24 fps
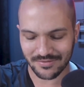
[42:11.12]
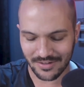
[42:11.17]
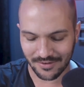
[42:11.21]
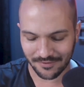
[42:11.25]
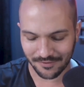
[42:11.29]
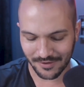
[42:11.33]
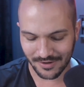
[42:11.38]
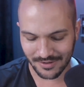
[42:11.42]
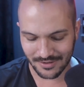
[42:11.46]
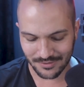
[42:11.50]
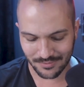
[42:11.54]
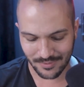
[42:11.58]

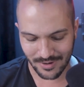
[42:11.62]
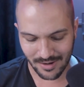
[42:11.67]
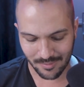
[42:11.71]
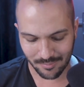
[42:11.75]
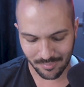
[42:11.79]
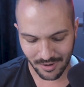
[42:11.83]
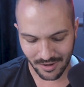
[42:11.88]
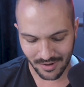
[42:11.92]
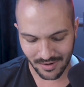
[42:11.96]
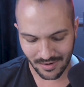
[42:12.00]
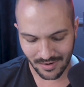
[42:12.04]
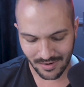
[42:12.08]
difference, right?
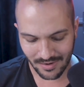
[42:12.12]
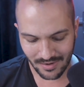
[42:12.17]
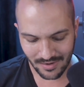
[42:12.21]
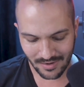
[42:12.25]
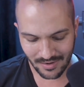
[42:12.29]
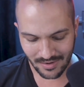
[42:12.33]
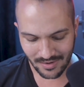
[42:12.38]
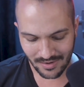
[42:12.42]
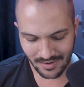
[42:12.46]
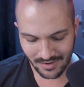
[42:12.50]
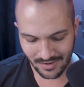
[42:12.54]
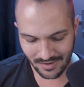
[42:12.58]
But
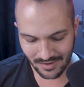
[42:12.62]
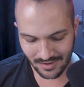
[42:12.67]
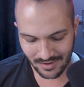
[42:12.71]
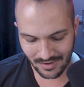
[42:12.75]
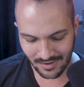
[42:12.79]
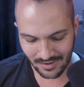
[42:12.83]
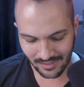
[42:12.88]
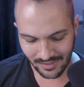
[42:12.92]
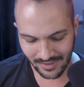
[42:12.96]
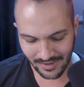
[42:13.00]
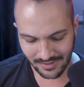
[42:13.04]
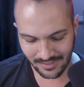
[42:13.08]

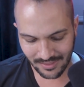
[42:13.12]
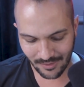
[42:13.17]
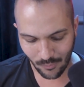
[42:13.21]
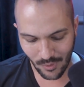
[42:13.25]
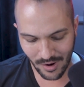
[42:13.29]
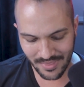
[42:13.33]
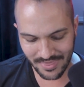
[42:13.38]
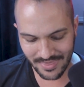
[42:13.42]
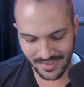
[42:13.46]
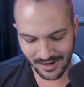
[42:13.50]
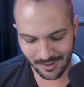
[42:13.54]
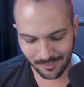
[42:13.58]
like the
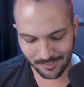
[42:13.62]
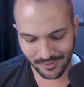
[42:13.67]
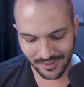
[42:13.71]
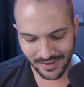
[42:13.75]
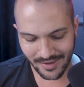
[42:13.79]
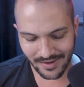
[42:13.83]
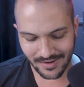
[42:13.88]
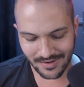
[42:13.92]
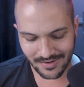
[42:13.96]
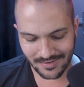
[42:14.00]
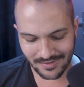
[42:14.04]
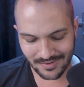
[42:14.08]
one that I'm
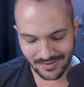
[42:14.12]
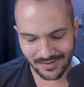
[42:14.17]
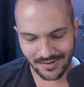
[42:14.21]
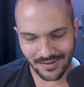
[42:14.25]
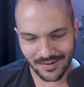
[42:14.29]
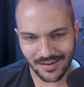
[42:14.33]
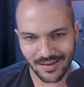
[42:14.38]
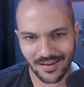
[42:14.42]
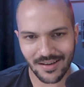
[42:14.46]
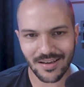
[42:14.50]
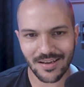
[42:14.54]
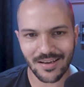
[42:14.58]
like,
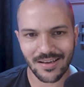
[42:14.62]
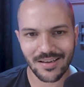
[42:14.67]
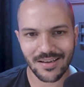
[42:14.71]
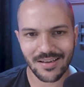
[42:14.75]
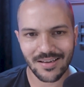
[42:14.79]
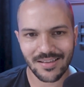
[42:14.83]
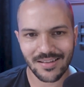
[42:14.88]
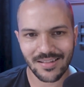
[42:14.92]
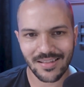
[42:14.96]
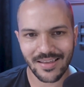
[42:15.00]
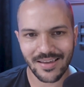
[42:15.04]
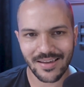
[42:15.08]

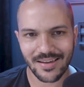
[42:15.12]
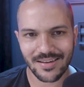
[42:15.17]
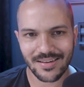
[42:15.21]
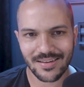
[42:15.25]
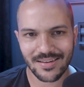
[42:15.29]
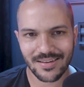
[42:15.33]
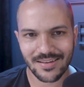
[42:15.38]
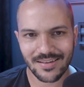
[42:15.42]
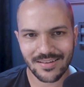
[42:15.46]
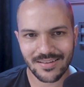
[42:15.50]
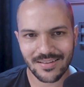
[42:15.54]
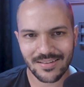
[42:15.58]
like
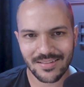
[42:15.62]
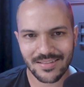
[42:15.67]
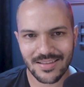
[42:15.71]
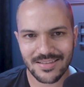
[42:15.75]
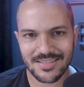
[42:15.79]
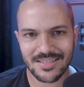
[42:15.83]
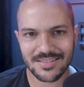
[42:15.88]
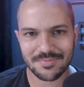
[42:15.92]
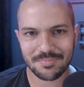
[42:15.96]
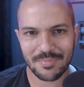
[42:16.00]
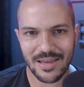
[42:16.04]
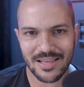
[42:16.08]

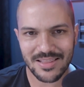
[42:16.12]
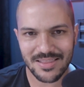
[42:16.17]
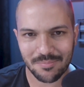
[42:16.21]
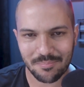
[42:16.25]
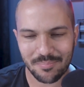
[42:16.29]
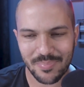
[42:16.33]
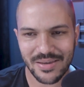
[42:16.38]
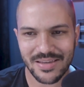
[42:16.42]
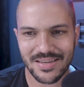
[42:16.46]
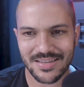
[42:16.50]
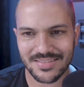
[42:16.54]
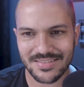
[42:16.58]
this has made the
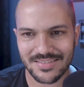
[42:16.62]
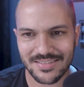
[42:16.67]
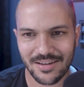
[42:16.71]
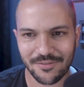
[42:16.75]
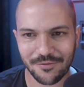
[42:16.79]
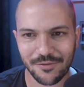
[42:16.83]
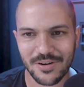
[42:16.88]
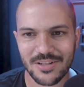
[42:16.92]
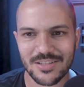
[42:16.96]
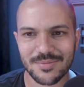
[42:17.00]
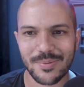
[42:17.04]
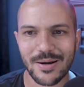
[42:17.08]
biggest
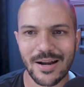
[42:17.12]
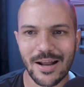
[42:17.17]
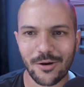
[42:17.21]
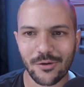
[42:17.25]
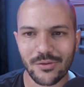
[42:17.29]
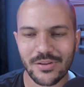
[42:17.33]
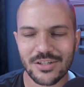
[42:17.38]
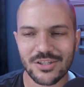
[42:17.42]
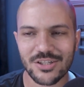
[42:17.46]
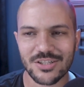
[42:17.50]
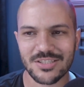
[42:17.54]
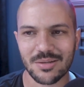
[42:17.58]
difference, but I
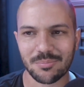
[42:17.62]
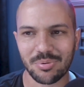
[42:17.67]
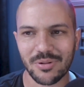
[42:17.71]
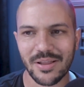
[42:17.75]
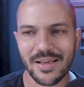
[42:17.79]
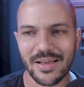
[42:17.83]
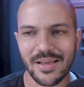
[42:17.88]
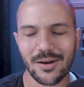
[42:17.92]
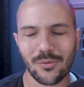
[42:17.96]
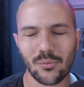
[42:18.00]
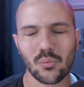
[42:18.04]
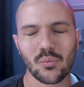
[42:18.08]
only just
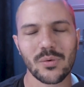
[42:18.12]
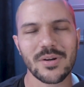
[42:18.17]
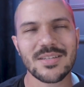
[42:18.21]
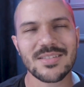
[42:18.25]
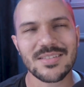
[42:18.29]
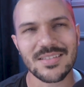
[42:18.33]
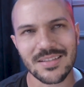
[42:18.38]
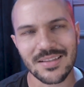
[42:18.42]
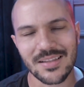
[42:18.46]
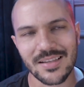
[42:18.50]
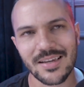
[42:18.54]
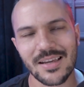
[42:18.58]
applied it
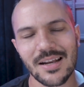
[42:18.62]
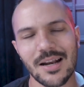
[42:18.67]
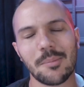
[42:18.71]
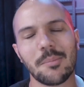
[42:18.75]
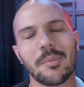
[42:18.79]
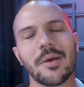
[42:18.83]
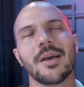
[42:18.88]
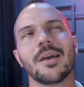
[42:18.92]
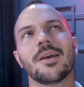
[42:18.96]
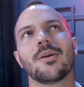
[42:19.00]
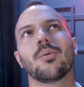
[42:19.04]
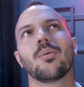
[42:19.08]
recently. And I'm
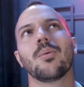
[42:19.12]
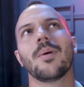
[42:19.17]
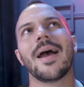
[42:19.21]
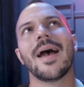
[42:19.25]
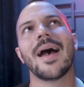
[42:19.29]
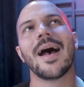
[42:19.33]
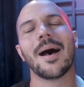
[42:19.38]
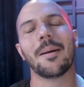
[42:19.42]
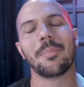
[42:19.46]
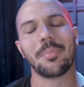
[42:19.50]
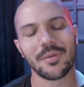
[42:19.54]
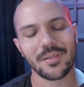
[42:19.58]
like,
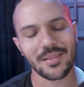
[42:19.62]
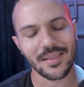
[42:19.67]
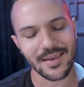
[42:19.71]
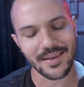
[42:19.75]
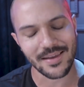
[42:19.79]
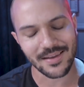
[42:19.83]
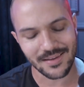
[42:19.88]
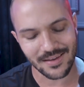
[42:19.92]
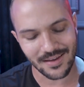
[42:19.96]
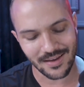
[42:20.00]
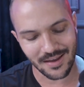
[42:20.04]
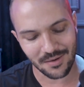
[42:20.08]

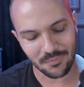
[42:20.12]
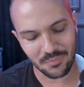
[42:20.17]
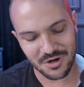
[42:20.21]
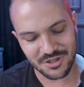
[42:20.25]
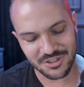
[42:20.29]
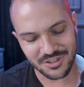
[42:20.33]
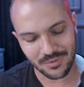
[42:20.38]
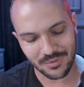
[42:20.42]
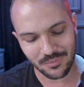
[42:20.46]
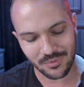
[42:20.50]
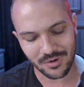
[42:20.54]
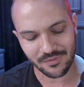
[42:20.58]
I
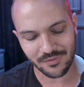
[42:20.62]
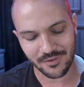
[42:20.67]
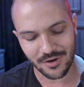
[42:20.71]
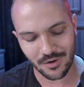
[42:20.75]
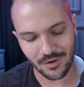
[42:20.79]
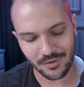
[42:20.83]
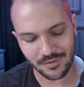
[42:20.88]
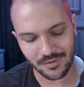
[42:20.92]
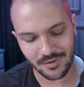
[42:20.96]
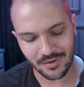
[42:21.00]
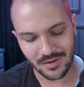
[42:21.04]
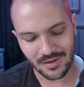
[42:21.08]
wish I would have
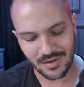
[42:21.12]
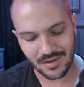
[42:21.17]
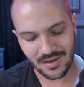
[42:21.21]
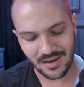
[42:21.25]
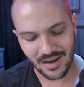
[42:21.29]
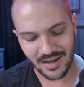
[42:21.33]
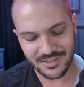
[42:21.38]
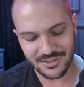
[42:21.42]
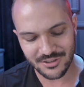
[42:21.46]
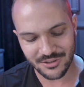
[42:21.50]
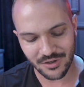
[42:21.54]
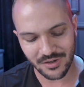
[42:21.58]
known.
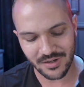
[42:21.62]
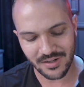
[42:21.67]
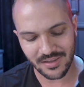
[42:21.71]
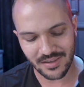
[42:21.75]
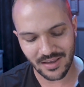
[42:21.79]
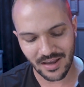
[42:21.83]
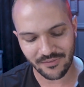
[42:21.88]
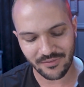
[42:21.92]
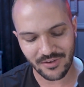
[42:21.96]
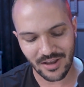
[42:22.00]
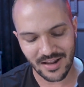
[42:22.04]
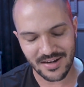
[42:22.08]

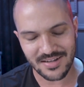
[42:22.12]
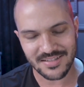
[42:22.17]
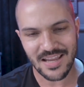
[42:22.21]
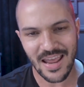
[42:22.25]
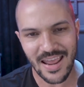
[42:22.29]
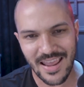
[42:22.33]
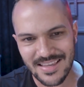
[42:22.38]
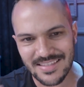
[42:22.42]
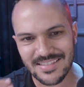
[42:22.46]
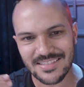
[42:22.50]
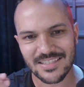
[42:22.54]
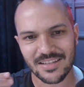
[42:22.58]
I've gotten
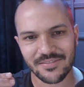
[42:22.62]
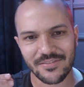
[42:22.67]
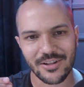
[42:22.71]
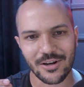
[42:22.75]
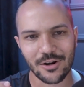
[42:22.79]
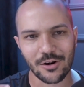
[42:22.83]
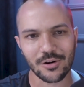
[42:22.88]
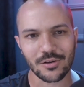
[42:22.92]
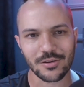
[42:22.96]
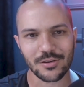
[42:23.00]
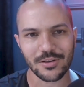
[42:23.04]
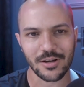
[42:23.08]
taste of it
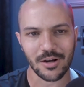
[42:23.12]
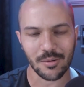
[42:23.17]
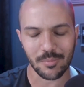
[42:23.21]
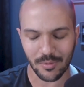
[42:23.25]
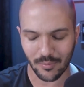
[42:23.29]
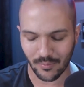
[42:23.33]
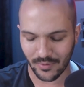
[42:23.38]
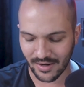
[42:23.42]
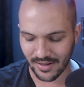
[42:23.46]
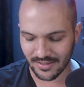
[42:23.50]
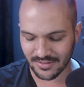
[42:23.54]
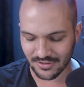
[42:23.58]
earlier,
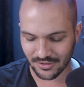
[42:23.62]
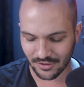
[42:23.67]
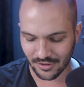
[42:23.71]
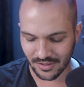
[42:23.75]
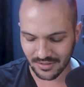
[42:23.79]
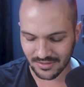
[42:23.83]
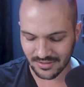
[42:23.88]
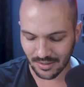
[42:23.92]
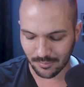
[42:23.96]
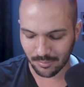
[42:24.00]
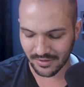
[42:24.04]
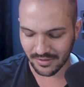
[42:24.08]
but when I
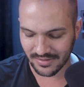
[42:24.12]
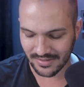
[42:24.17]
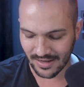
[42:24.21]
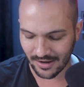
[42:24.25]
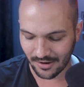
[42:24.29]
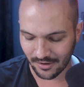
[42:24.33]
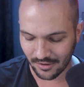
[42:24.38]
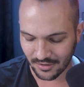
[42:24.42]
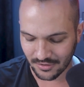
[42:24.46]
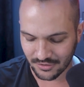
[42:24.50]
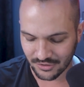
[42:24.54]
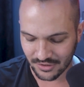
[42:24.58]
started doubling
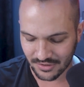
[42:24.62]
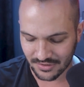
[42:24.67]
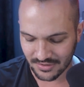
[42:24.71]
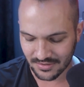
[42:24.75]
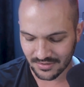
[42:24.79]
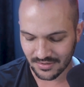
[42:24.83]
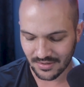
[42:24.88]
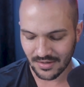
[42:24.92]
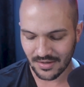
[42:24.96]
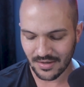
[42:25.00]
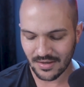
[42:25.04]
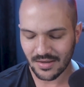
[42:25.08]
down on
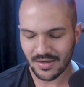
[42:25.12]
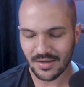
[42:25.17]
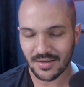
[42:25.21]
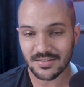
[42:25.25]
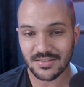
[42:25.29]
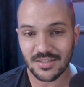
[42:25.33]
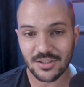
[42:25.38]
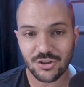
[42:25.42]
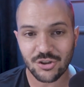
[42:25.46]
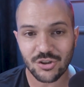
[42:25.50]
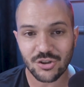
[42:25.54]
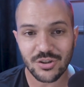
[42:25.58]
just
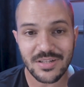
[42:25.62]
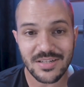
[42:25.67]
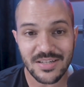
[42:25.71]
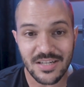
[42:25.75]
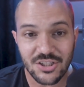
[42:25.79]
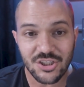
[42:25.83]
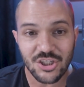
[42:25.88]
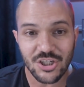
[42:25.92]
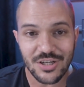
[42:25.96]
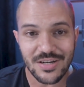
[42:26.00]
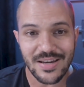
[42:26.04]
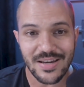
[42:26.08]
essentially niching